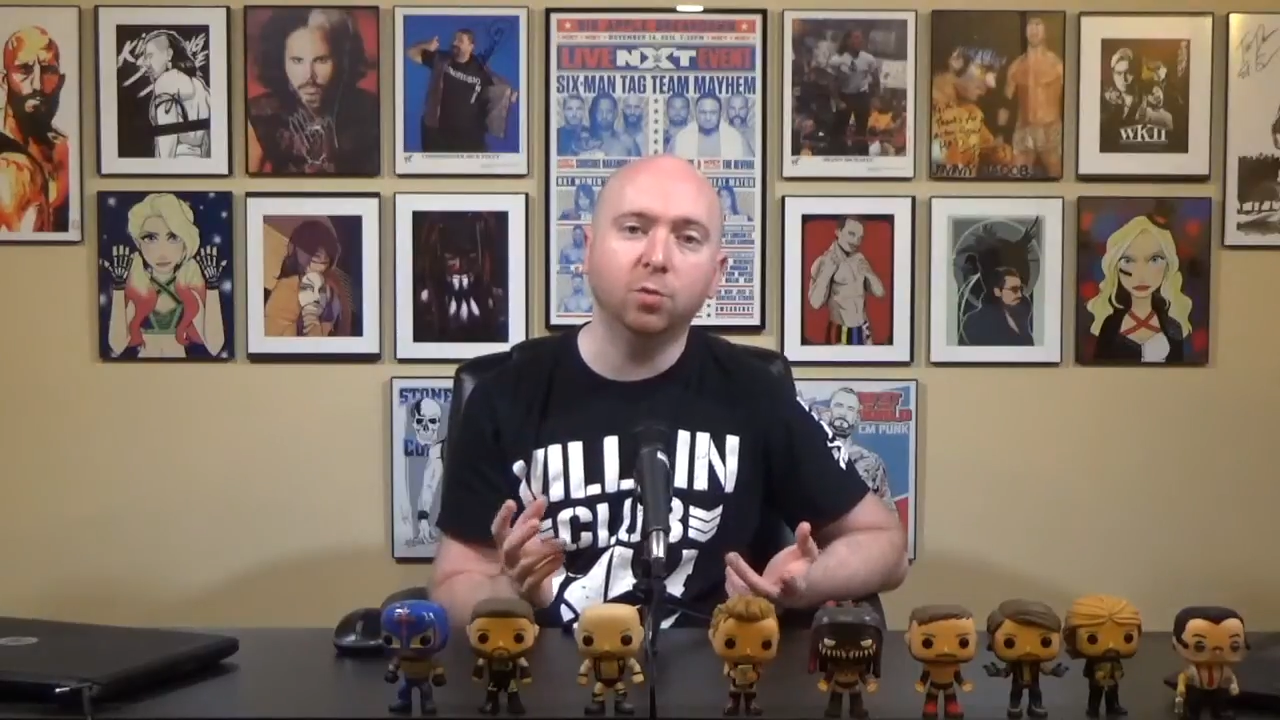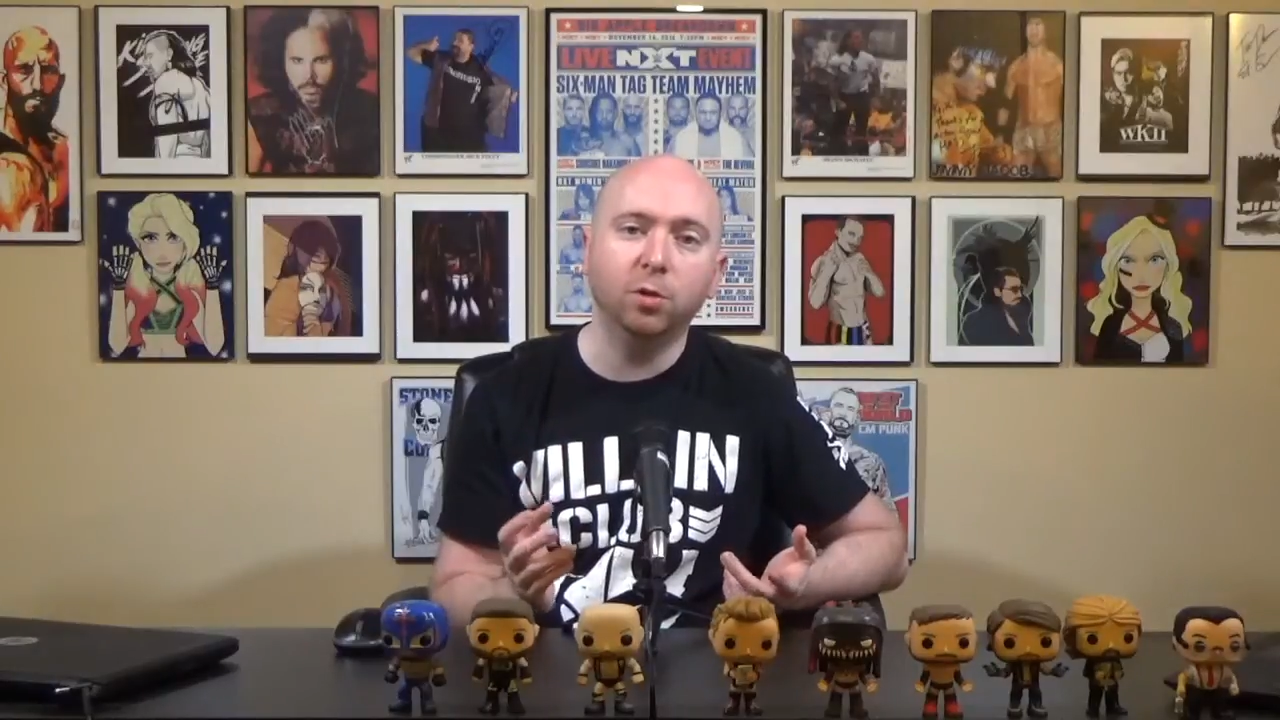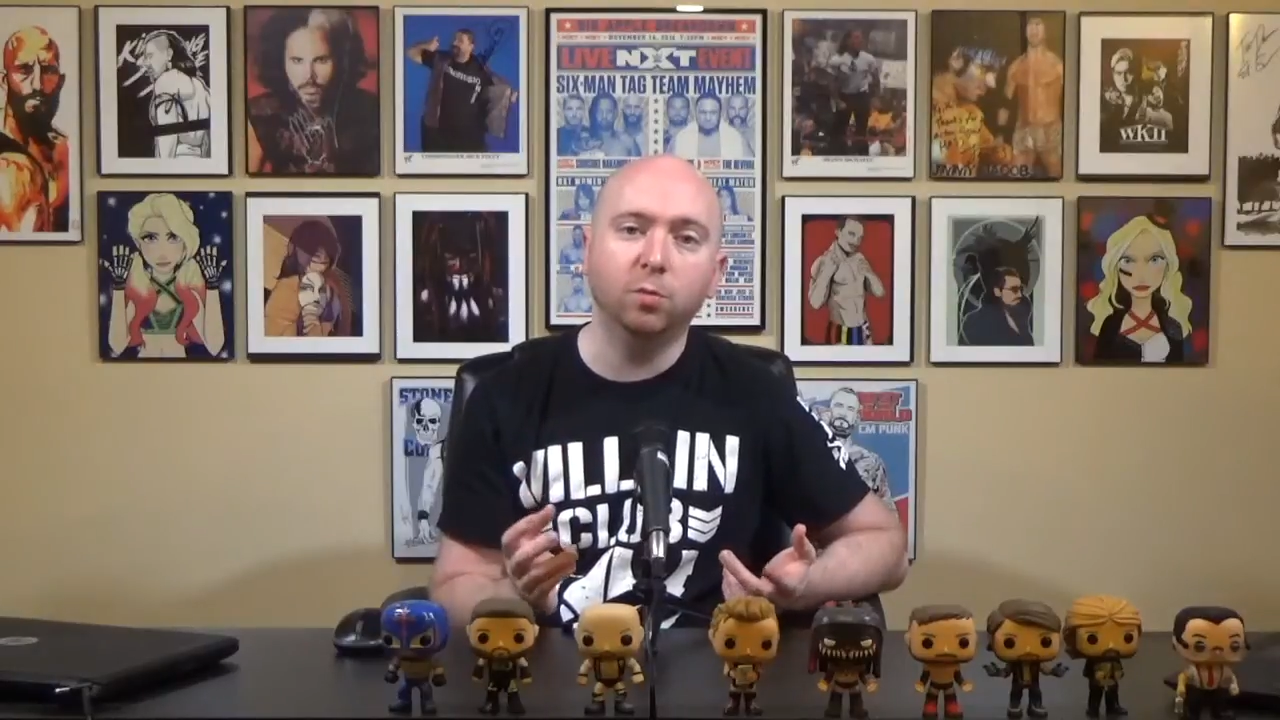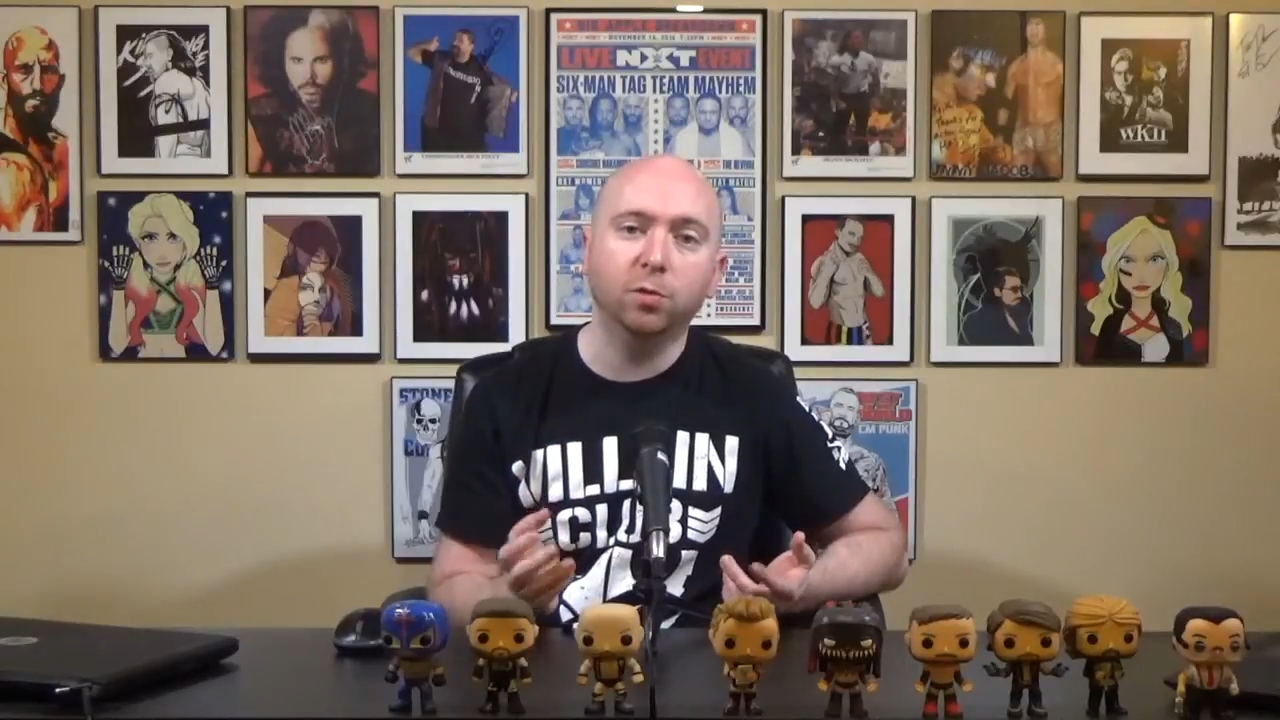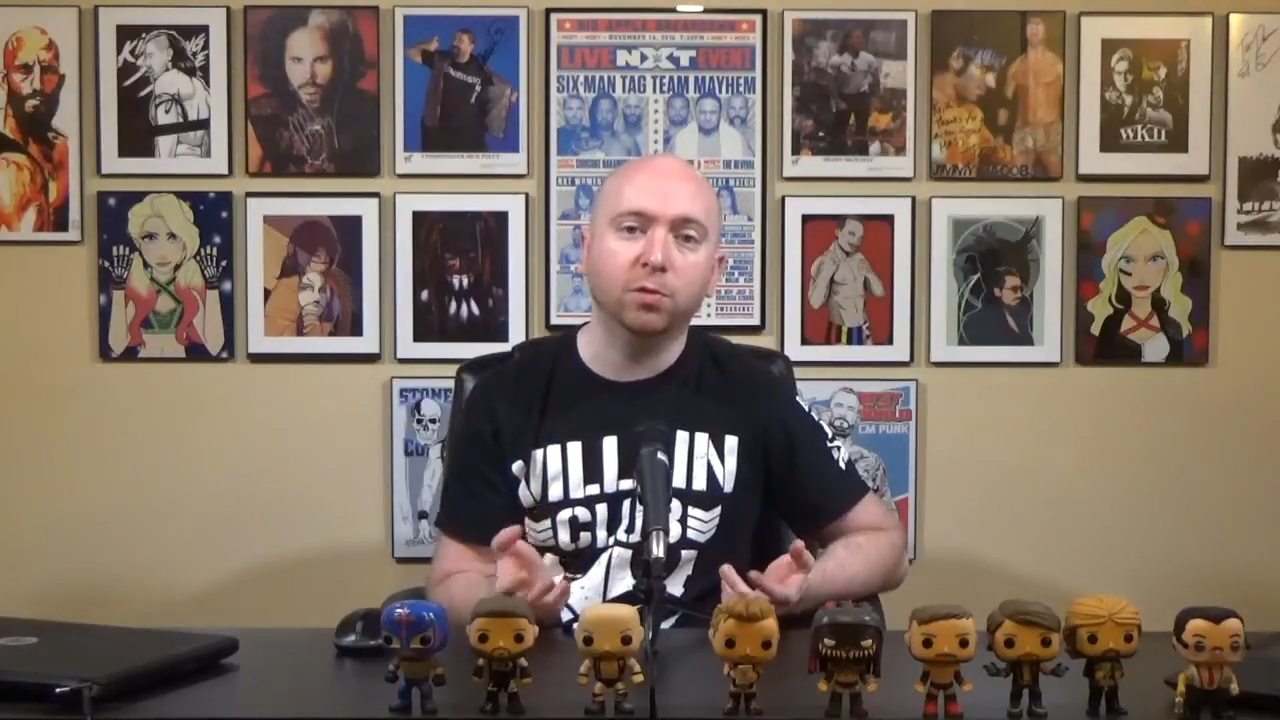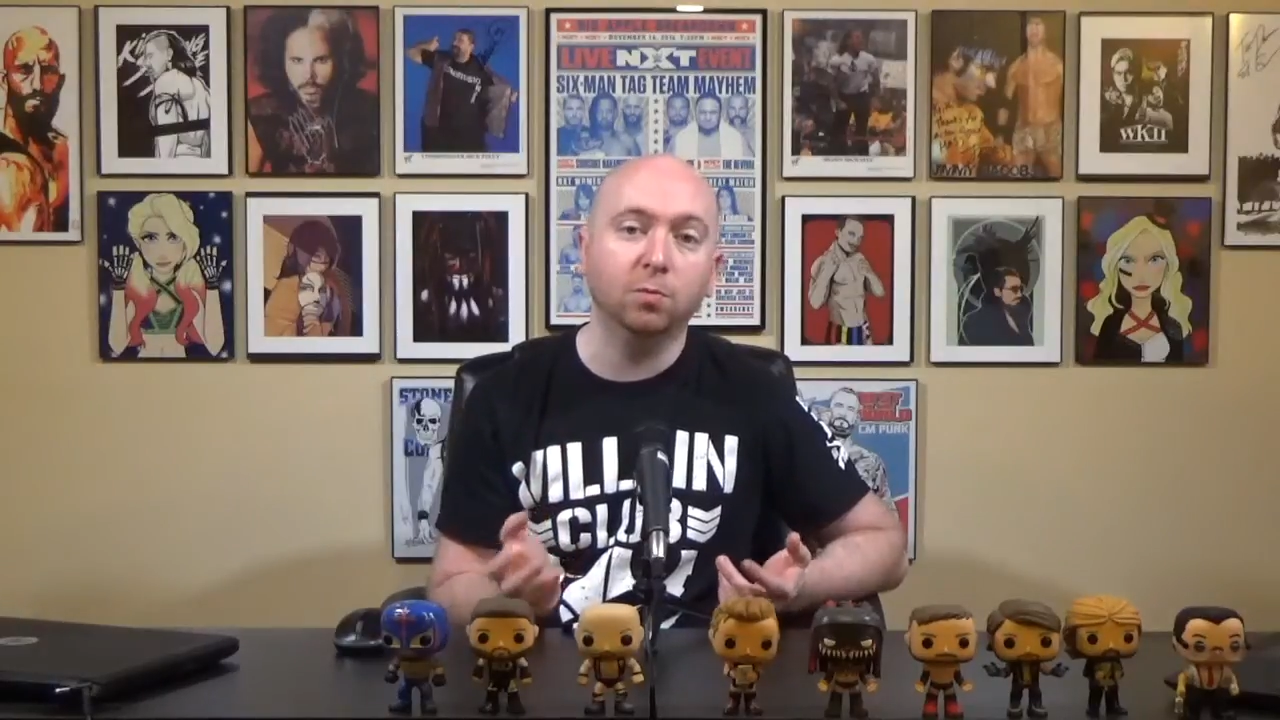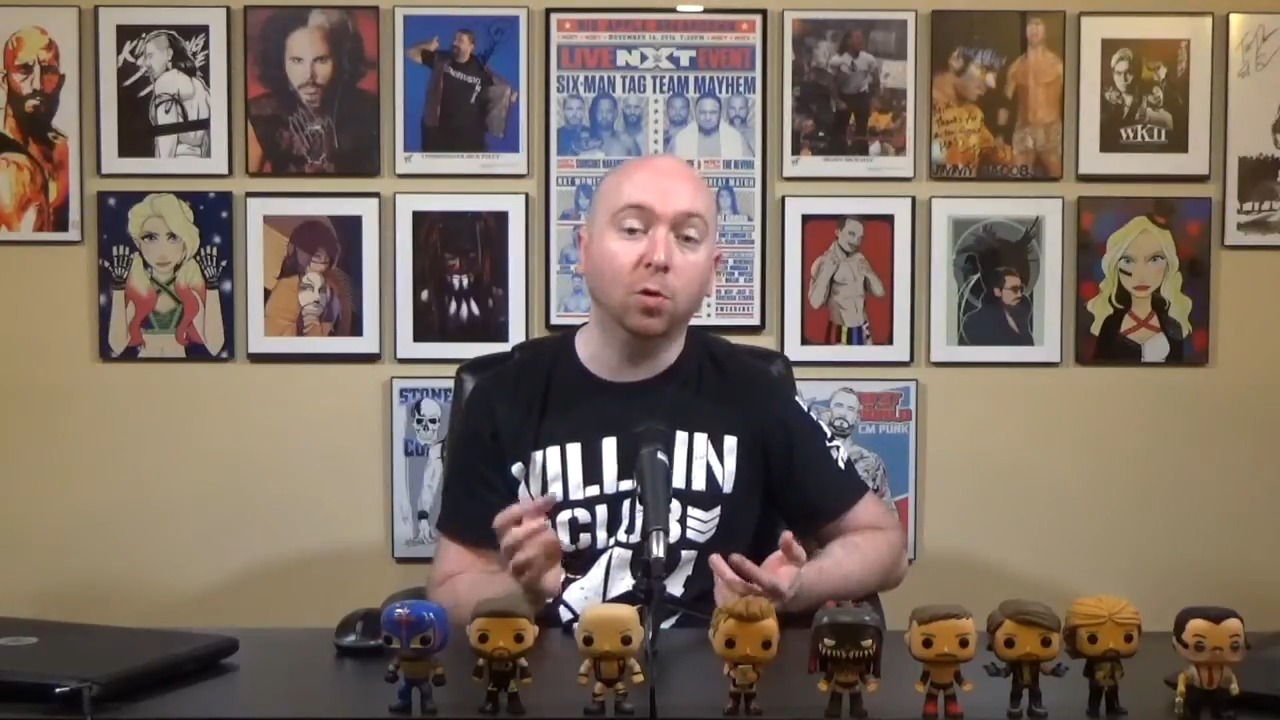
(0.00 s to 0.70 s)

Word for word: week with some